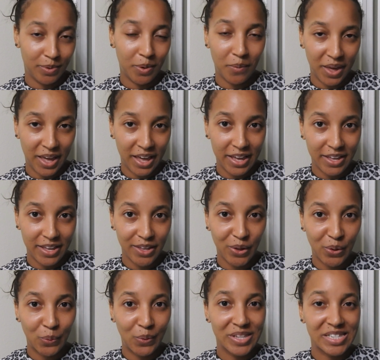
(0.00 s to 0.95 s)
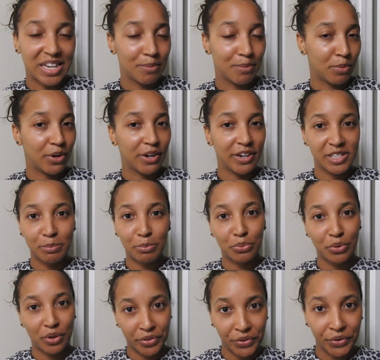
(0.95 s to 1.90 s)
okay, who is Lamar's
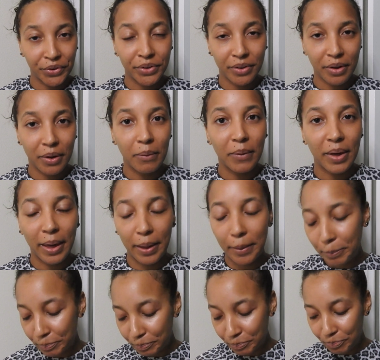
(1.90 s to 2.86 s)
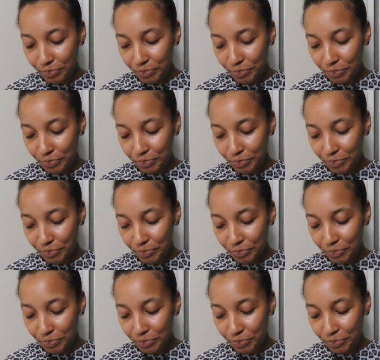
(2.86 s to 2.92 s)
brother, okay?